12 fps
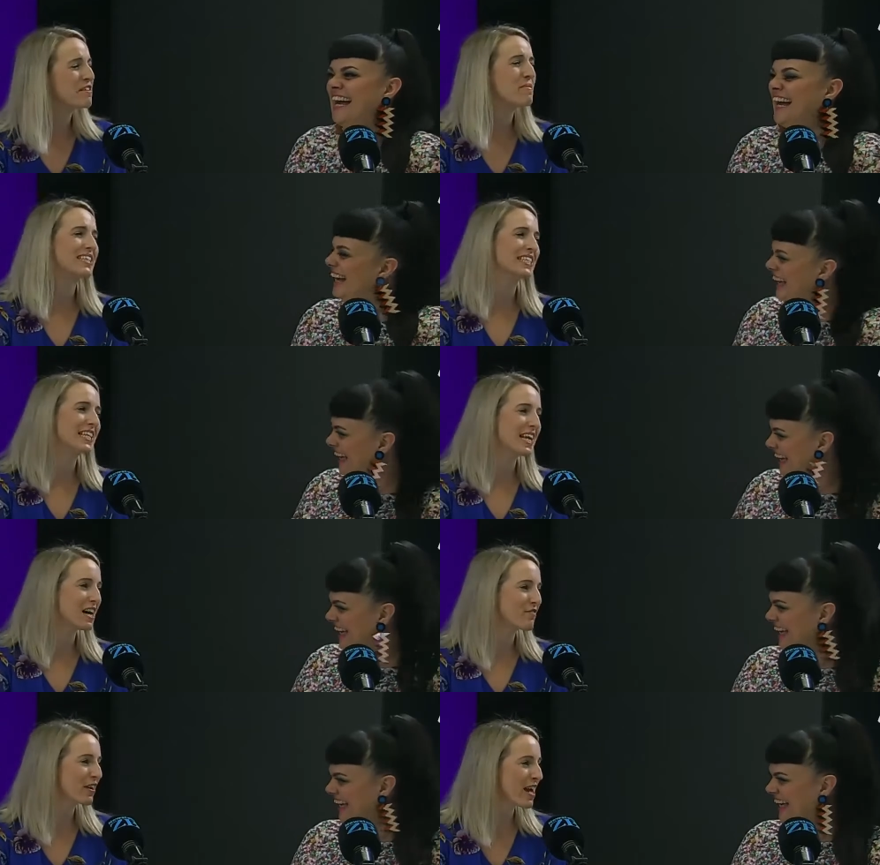Speaker 1: They must
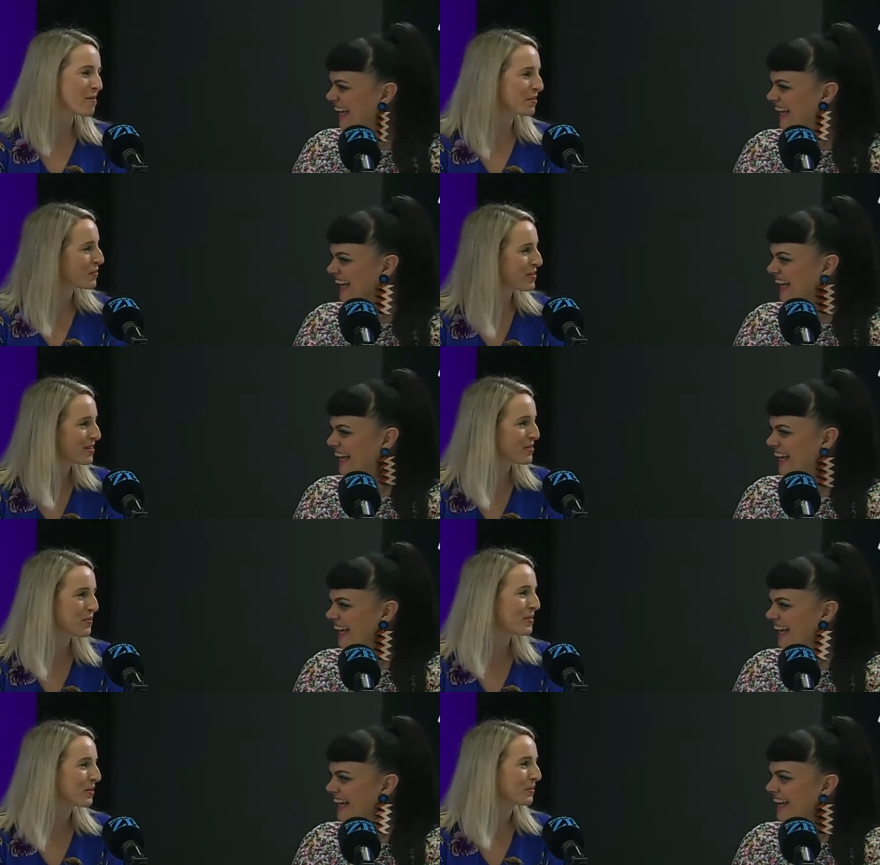love coming with
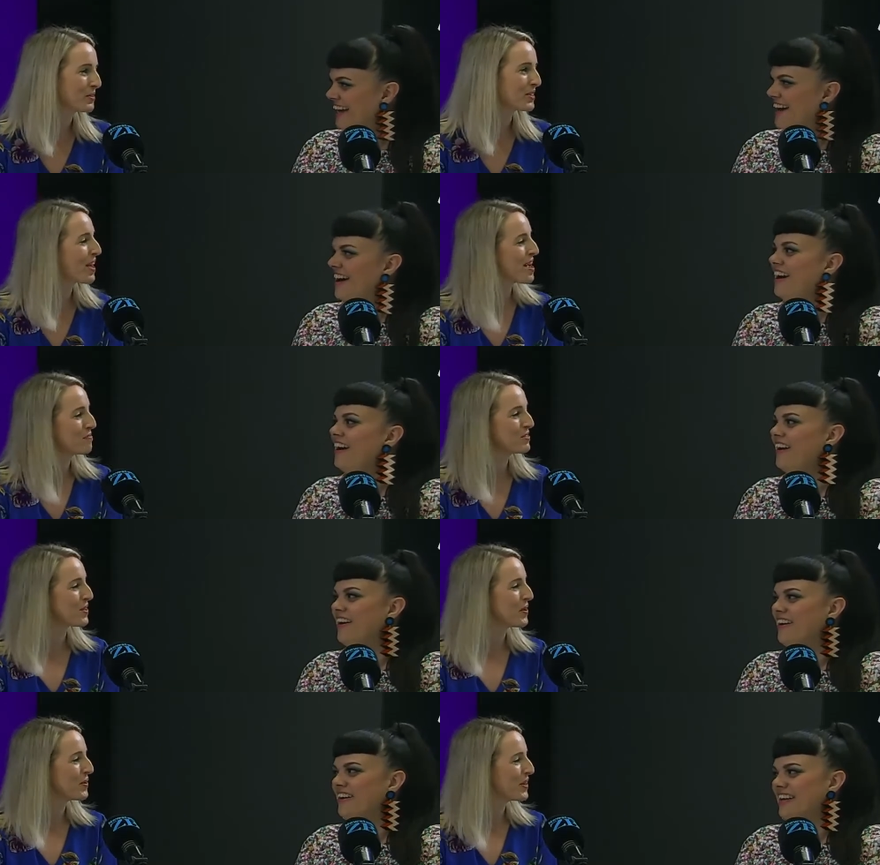you on those times.
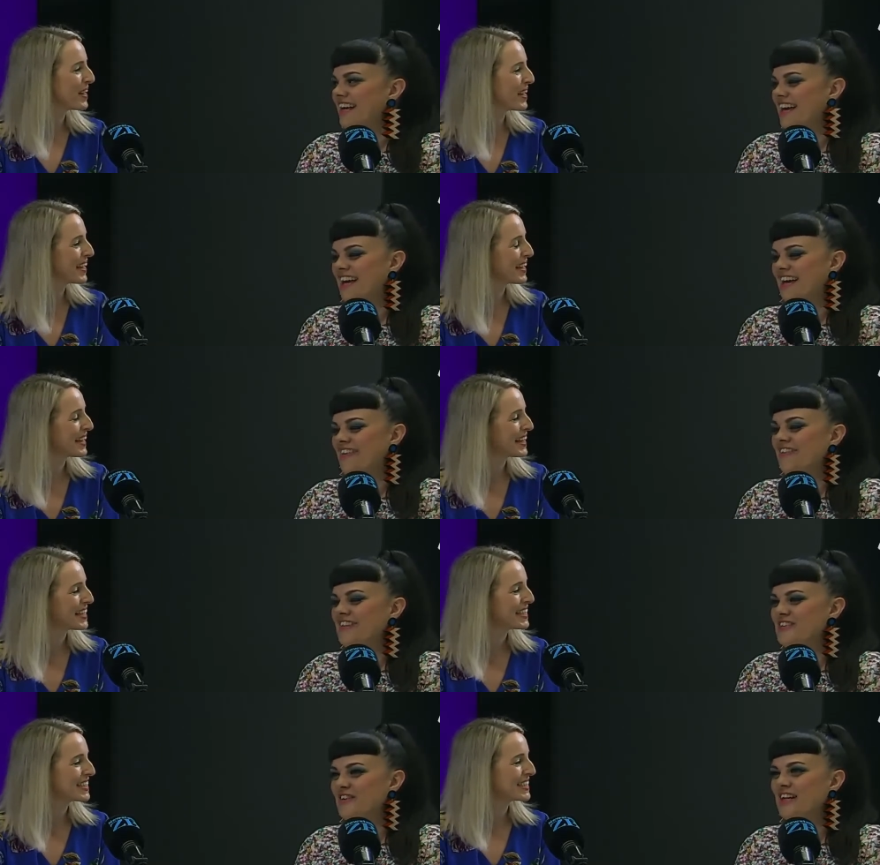Oh
Speaker 2: though. yeah,
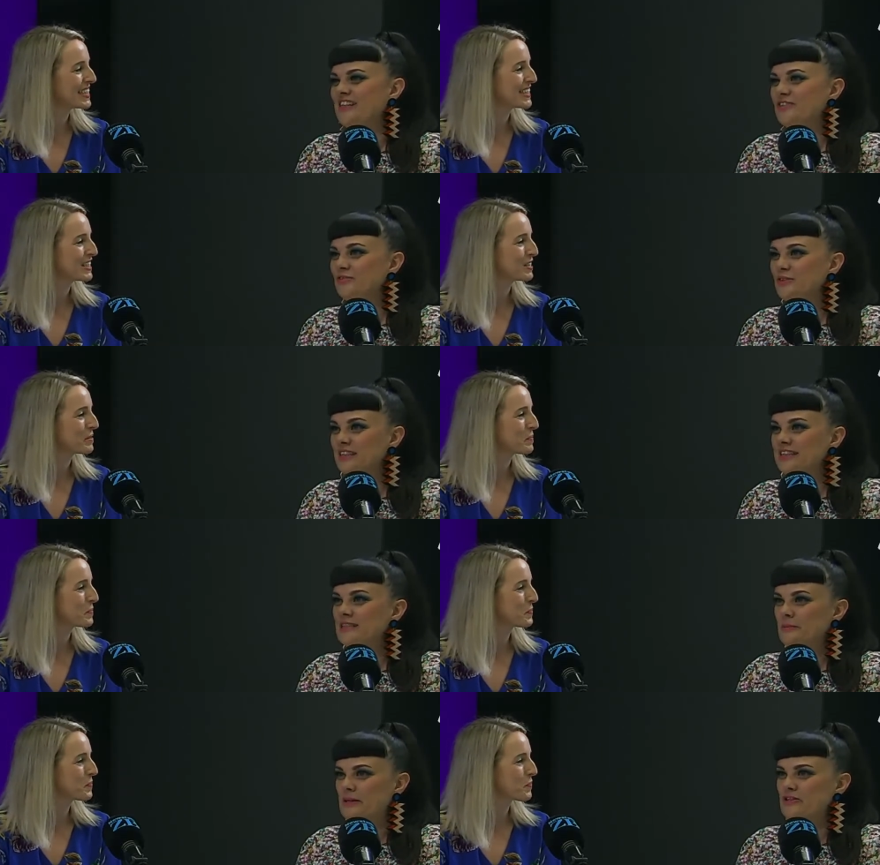they do, and it's really
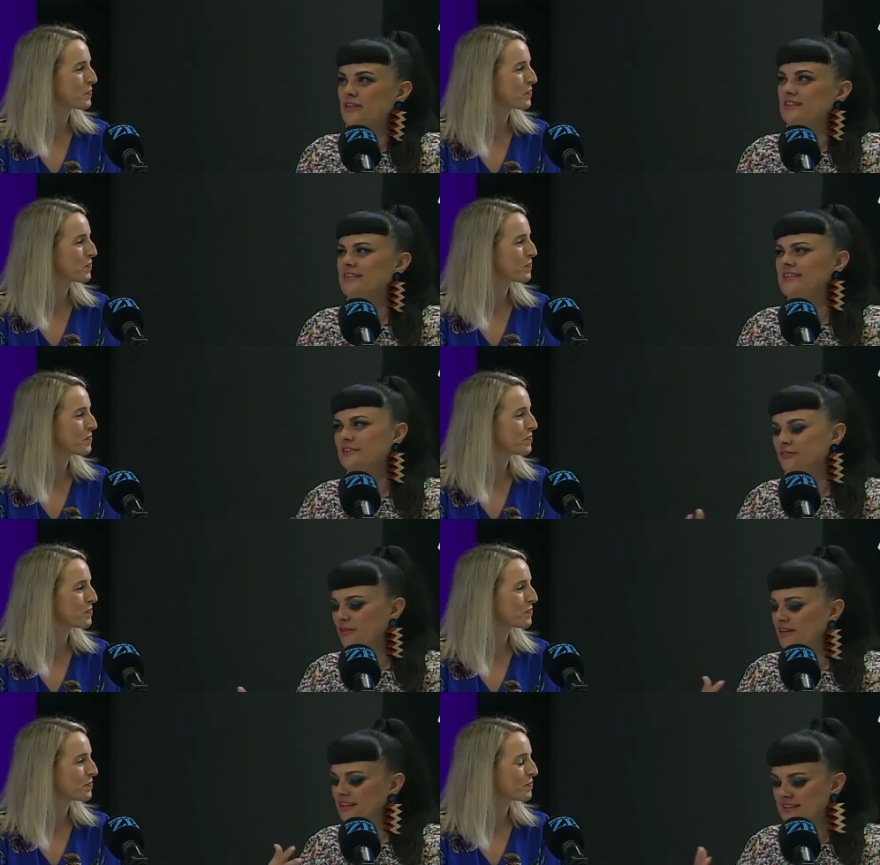special. It's a
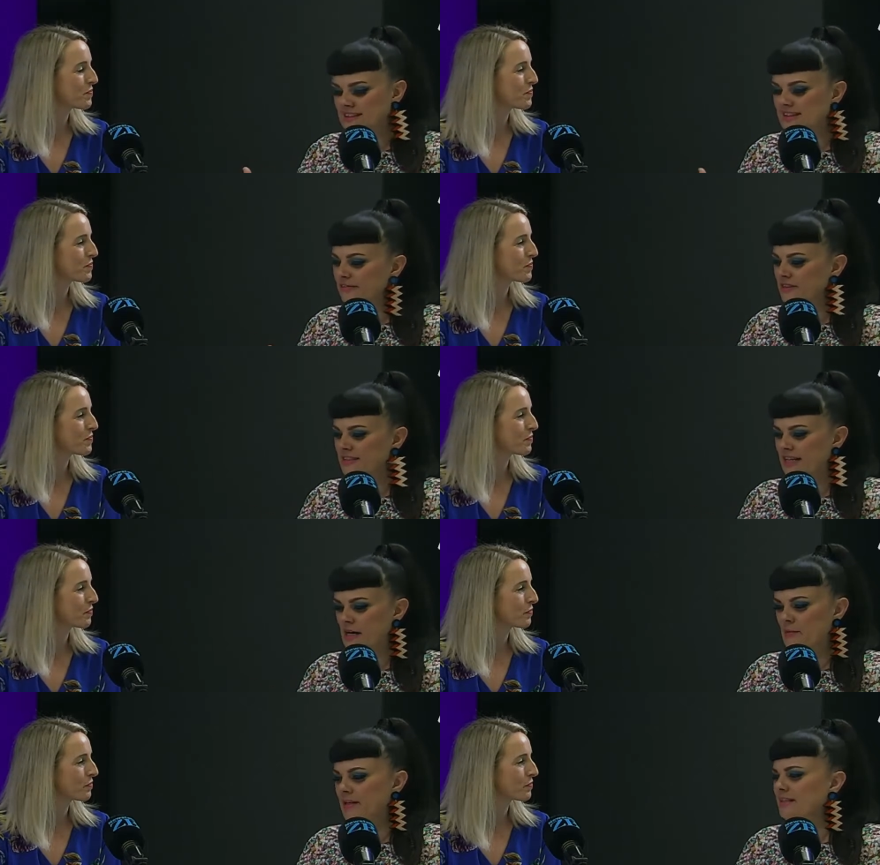different it's a different
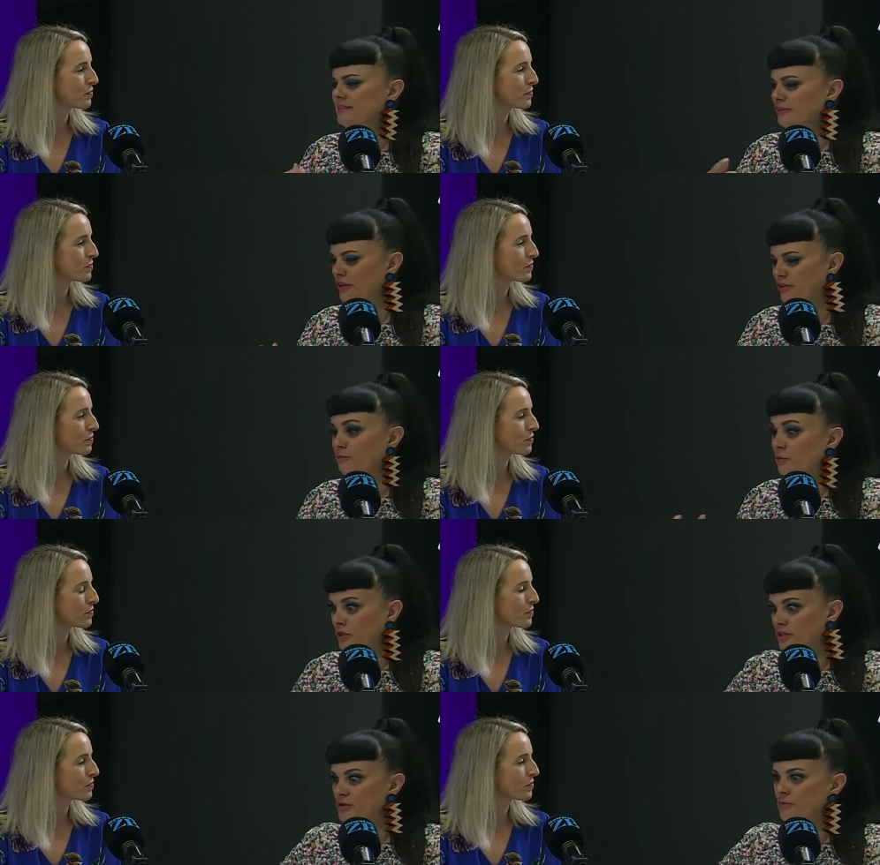dynamic. It's a lot of
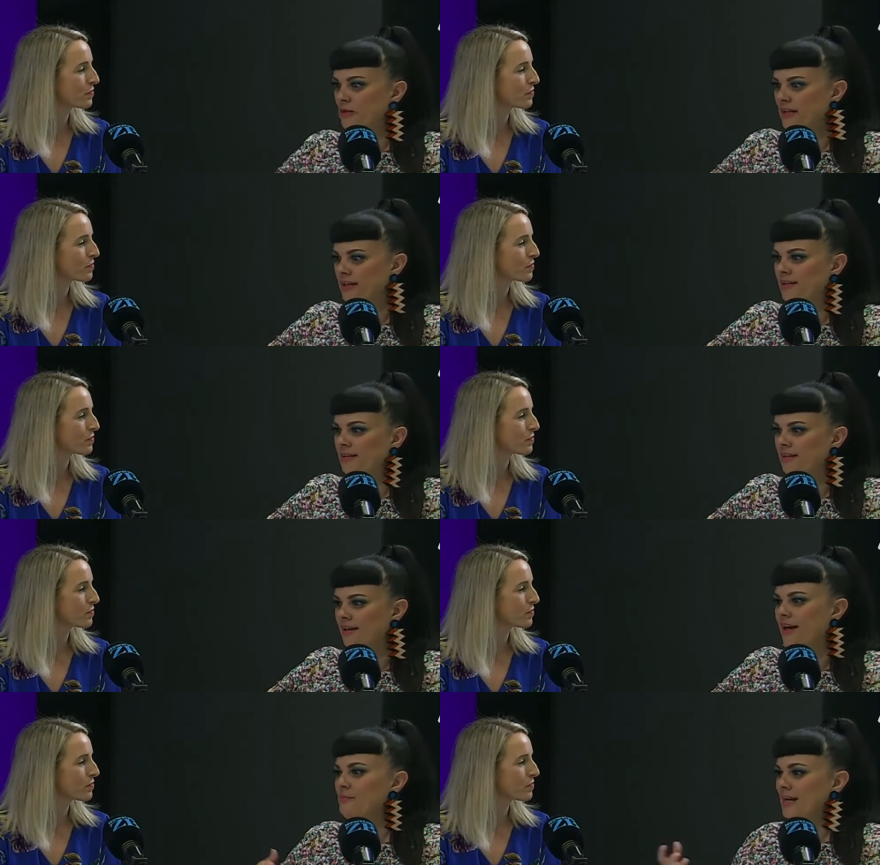work to bring
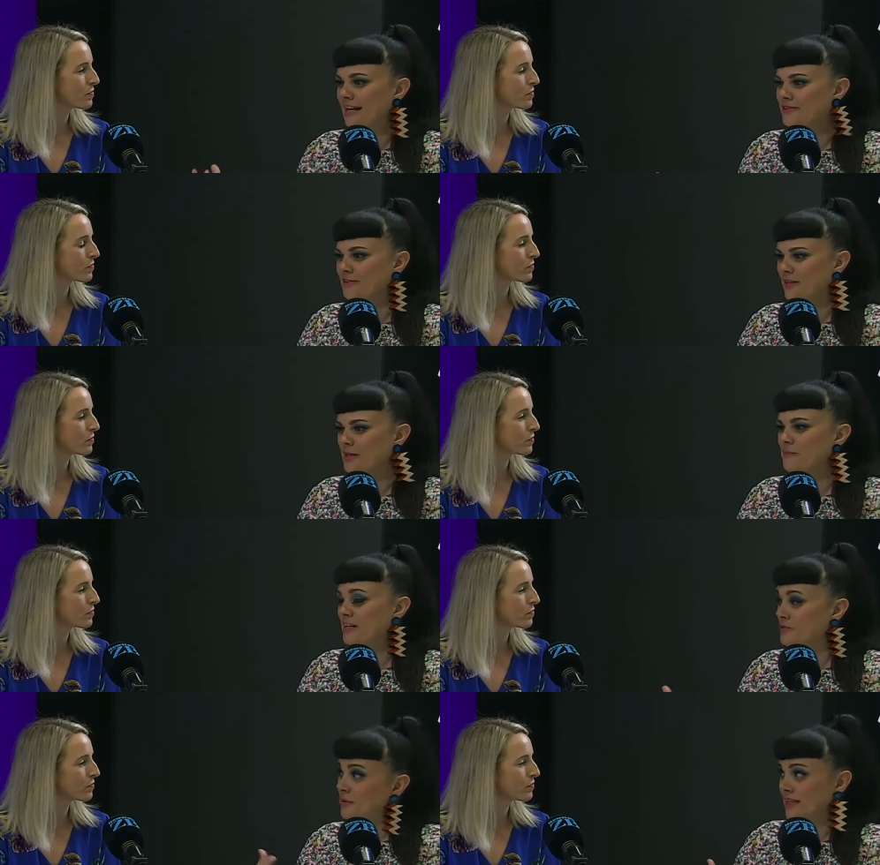I mean, as you can
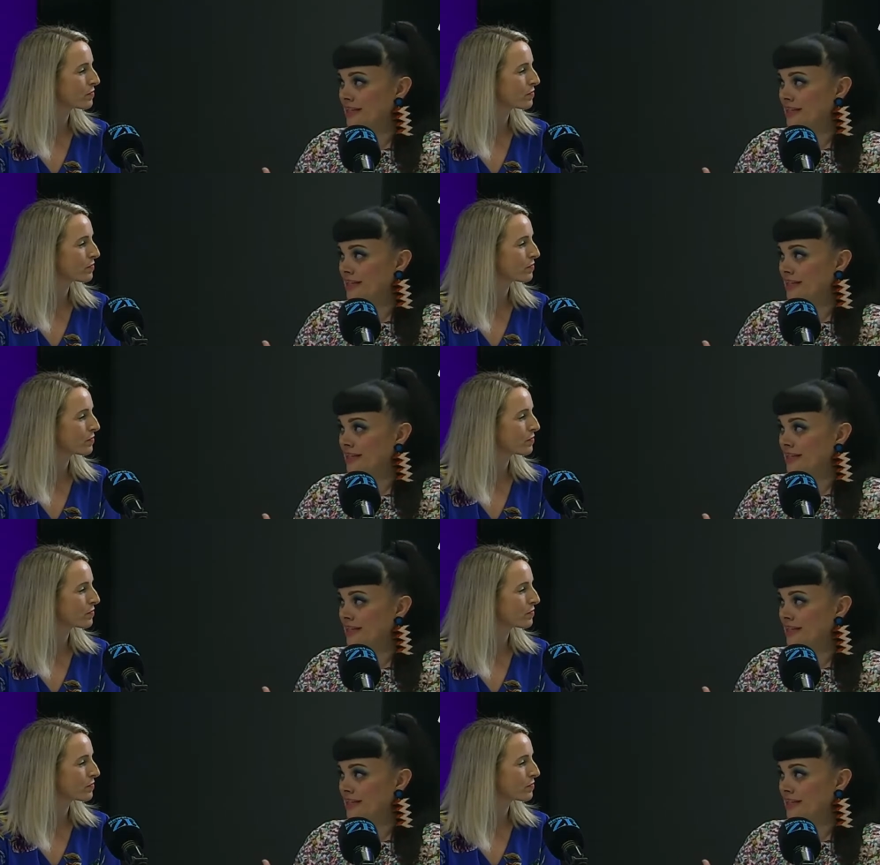imagine,